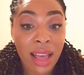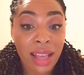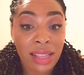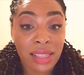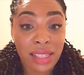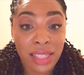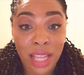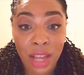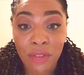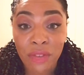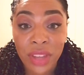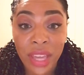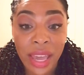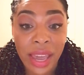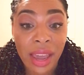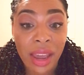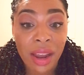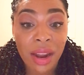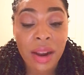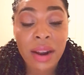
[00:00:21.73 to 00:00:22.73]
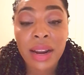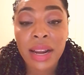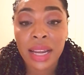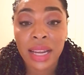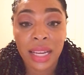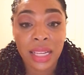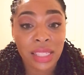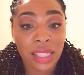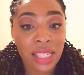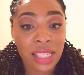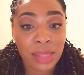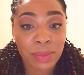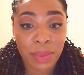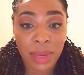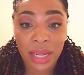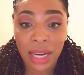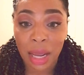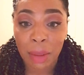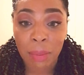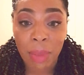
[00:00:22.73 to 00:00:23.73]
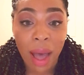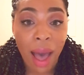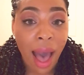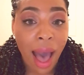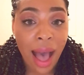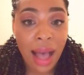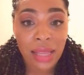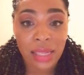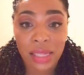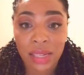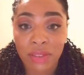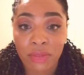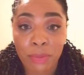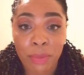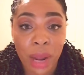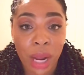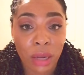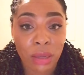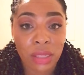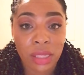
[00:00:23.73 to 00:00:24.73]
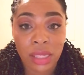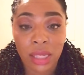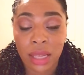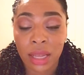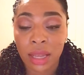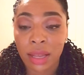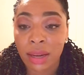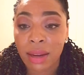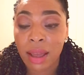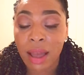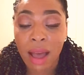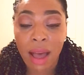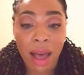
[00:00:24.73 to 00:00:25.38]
self-care, and just being a positive person,